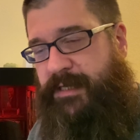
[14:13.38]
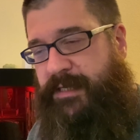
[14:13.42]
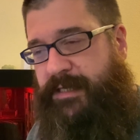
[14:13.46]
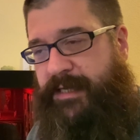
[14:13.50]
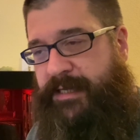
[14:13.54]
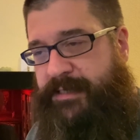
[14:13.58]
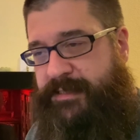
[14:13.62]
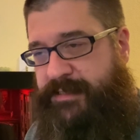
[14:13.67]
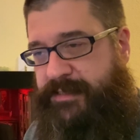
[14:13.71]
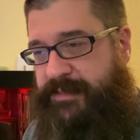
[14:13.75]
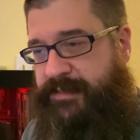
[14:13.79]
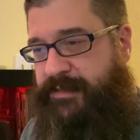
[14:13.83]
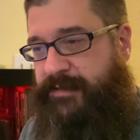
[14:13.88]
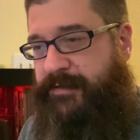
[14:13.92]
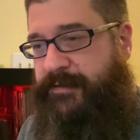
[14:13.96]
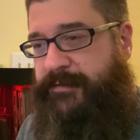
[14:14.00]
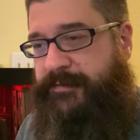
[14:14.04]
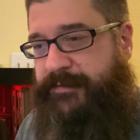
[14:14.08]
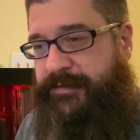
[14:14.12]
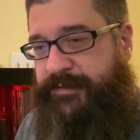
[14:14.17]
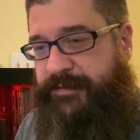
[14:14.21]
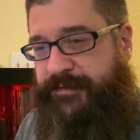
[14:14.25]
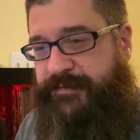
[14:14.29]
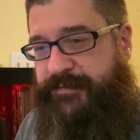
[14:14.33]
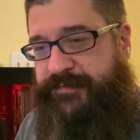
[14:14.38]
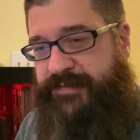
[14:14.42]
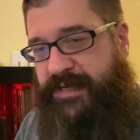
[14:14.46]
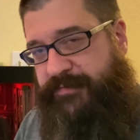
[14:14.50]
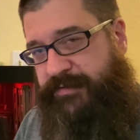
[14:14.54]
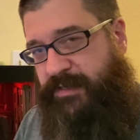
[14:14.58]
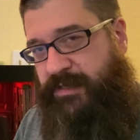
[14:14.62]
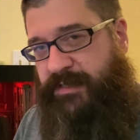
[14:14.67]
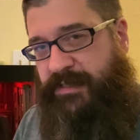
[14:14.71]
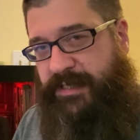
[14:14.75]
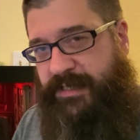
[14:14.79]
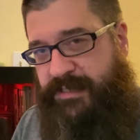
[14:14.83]
as their
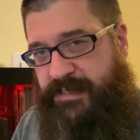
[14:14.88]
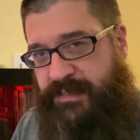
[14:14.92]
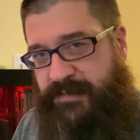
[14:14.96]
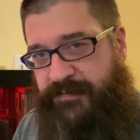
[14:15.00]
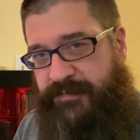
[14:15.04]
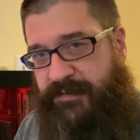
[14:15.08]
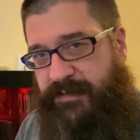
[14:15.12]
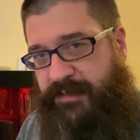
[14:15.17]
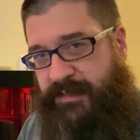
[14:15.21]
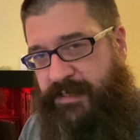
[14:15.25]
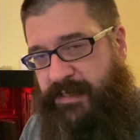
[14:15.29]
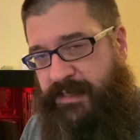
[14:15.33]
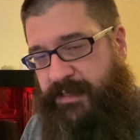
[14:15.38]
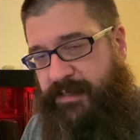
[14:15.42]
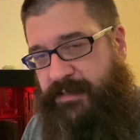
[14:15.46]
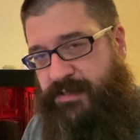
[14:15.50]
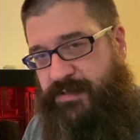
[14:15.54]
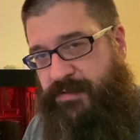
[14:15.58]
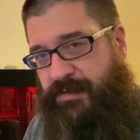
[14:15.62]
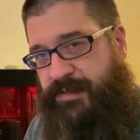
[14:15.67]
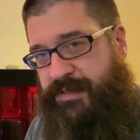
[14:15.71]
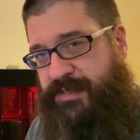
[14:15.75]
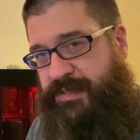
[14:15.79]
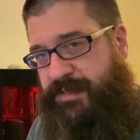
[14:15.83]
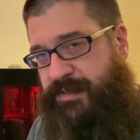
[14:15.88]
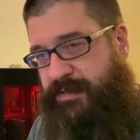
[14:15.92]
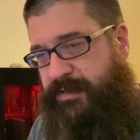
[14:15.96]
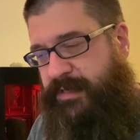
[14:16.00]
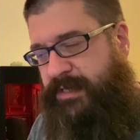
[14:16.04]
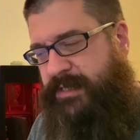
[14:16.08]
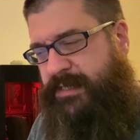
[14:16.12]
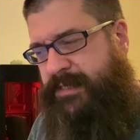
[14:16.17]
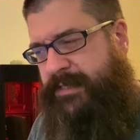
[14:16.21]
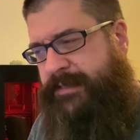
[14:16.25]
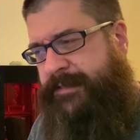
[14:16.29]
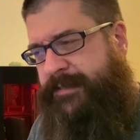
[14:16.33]
favorite collection of King short
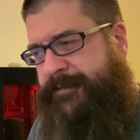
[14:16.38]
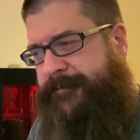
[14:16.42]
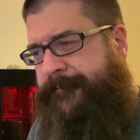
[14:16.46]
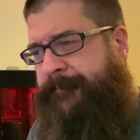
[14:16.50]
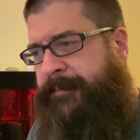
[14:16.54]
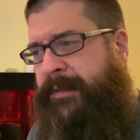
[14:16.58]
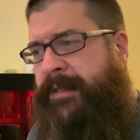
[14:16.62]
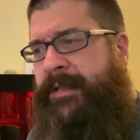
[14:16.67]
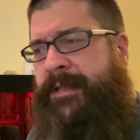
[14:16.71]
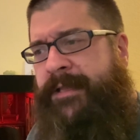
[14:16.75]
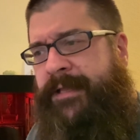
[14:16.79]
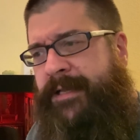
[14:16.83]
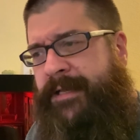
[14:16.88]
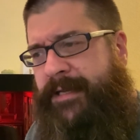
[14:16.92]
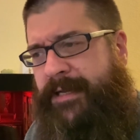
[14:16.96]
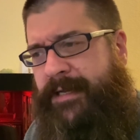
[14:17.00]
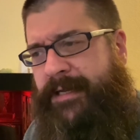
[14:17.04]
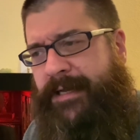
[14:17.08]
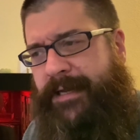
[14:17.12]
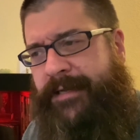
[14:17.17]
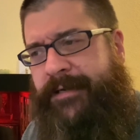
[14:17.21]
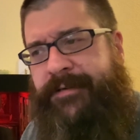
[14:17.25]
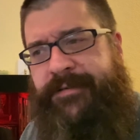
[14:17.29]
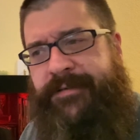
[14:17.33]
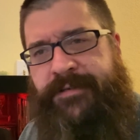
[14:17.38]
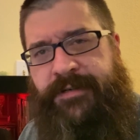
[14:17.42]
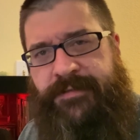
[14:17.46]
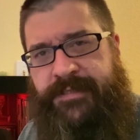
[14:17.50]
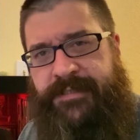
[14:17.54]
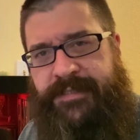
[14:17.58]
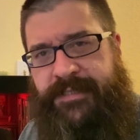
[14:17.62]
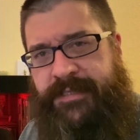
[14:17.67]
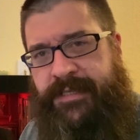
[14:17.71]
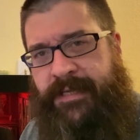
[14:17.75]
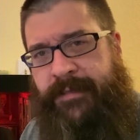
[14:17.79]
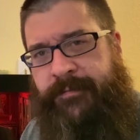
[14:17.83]
stories, and I don't know
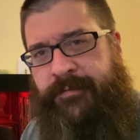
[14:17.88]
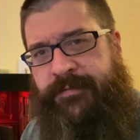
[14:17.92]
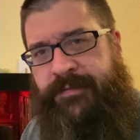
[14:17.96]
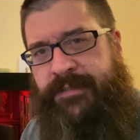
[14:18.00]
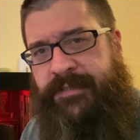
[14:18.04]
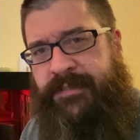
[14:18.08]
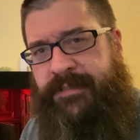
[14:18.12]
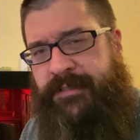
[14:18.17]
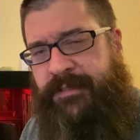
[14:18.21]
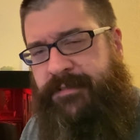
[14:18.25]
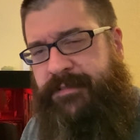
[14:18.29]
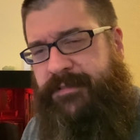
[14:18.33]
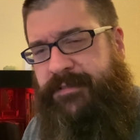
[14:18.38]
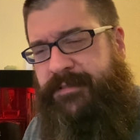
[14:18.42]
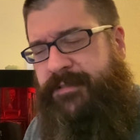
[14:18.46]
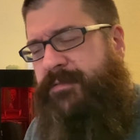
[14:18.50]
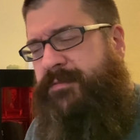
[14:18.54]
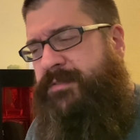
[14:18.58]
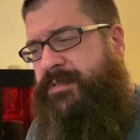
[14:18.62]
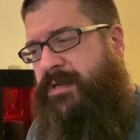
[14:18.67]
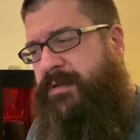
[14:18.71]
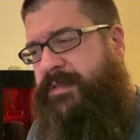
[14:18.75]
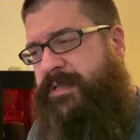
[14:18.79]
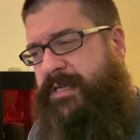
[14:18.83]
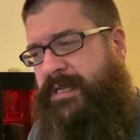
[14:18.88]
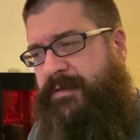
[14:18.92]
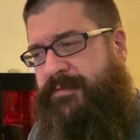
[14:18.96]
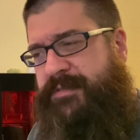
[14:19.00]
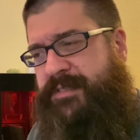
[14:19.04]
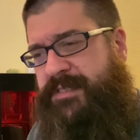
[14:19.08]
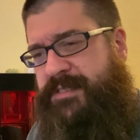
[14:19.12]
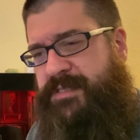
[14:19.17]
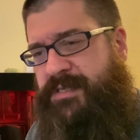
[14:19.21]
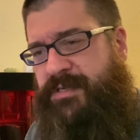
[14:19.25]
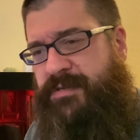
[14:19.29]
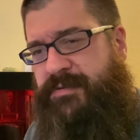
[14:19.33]
that I would
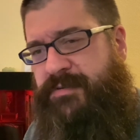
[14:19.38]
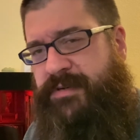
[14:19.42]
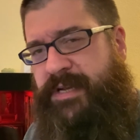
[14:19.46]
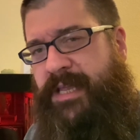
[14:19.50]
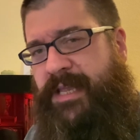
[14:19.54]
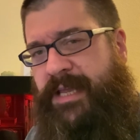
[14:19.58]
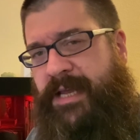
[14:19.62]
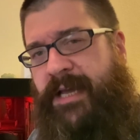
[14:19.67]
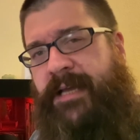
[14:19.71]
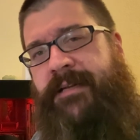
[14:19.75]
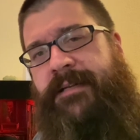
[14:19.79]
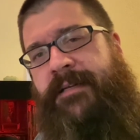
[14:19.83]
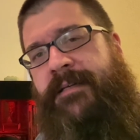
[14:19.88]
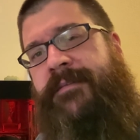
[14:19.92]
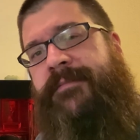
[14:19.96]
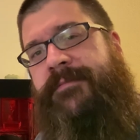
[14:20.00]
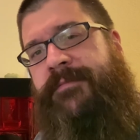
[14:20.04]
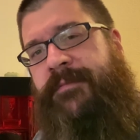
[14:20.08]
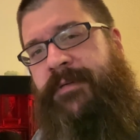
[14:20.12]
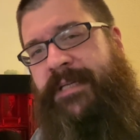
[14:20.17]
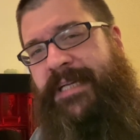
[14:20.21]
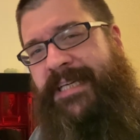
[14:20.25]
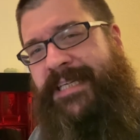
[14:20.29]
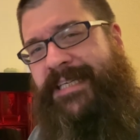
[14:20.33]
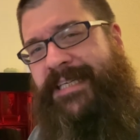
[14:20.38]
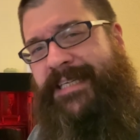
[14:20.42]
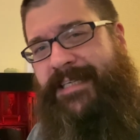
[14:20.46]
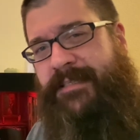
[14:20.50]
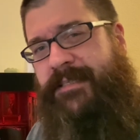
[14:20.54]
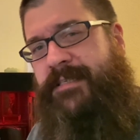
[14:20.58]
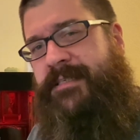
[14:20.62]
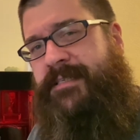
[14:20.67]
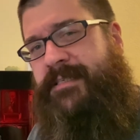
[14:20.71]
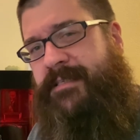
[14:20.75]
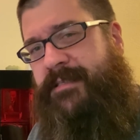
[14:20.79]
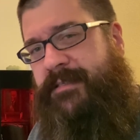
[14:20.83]
disagree yet. When I get
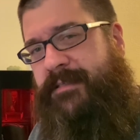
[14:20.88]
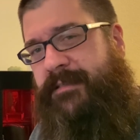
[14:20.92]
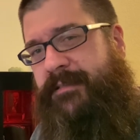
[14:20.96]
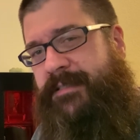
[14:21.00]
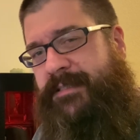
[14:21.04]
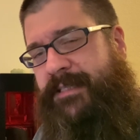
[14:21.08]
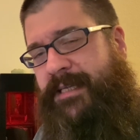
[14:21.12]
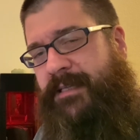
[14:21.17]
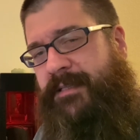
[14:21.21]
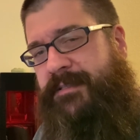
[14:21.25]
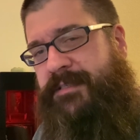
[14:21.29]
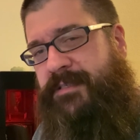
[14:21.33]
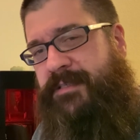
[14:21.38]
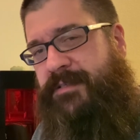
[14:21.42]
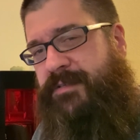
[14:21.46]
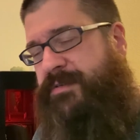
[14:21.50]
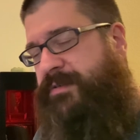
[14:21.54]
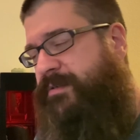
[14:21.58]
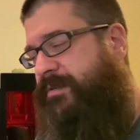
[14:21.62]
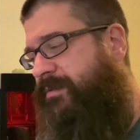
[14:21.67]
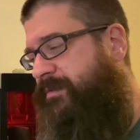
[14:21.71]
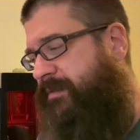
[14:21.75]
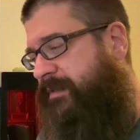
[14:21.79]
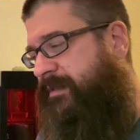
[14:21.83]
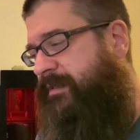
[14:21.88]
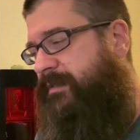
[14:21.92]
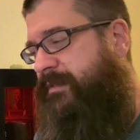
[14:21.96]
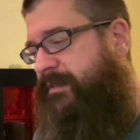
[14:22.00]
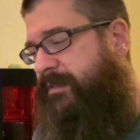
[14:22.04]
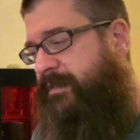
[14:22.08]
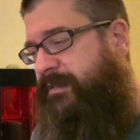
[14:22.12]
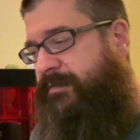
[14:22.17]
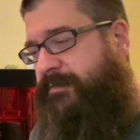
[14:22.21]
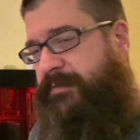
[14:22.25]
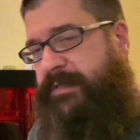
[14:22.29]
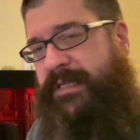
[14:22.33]
this Skeleton Crew
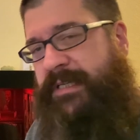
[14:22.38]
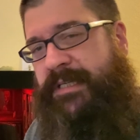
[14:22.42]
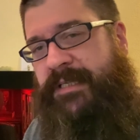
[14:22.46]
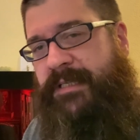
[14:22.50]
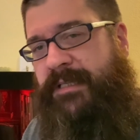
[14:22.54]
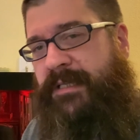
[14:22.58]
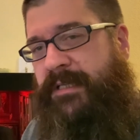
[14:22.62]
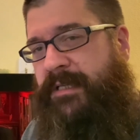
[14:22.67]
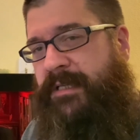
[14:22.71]
and read it,